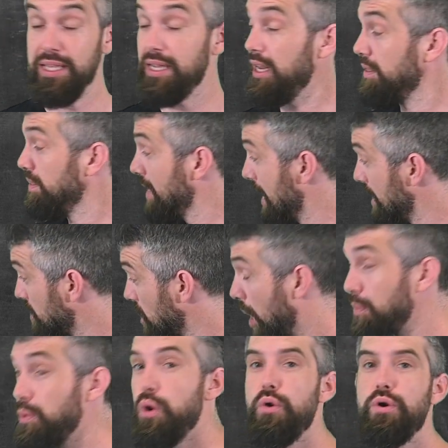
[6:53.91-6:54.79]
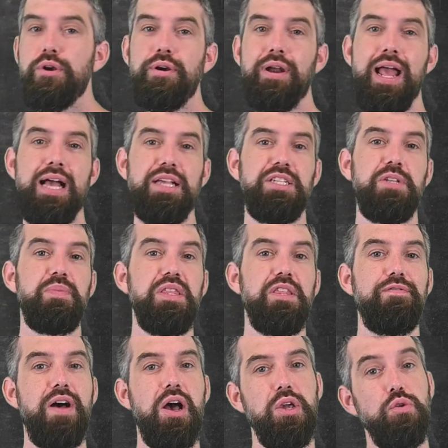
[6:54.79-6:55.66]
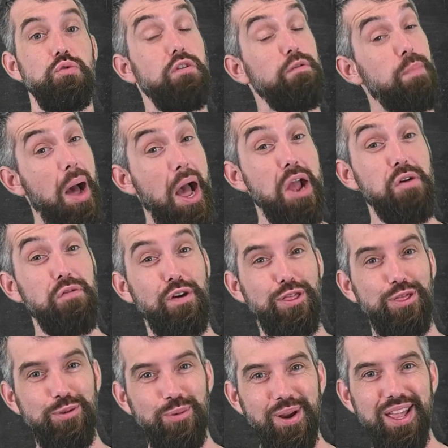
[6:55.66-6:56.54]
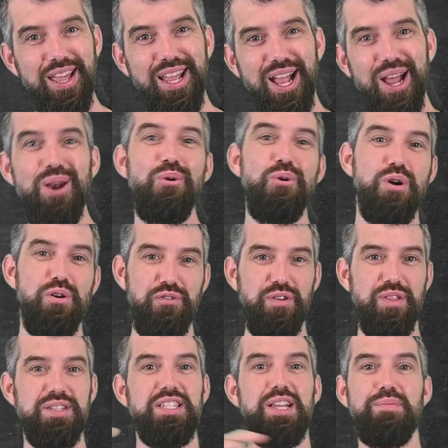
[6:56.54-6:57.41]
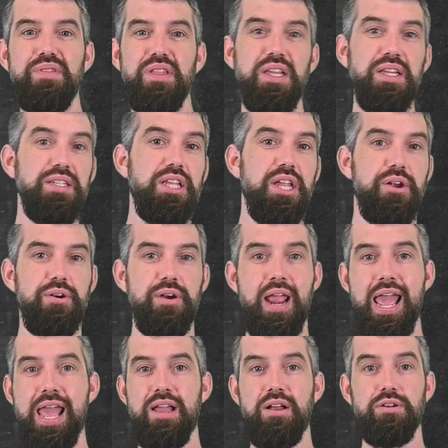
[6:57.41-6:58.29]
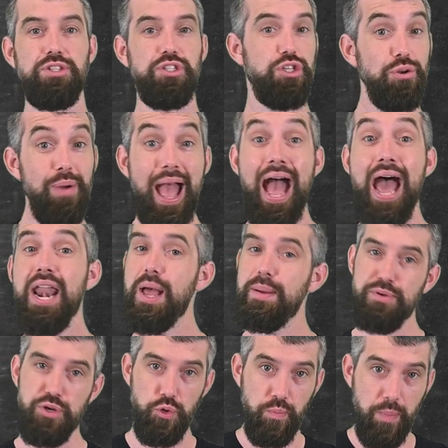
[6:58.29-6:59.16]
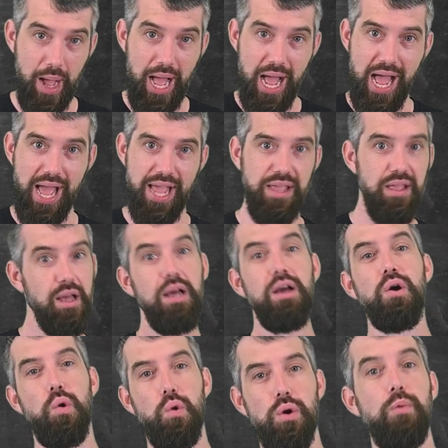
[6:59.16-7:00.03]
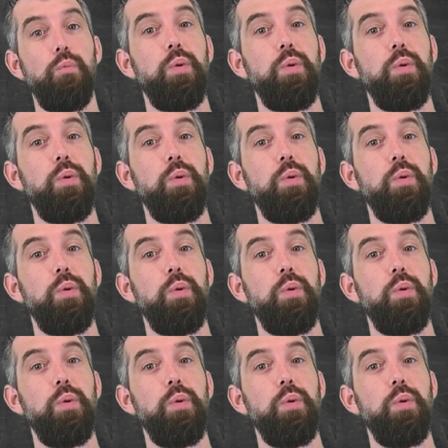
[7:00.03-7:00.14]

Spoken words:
that in that top corner it has to be the value of pi over 3 in order for the sum of the interior angles to add up to pi, or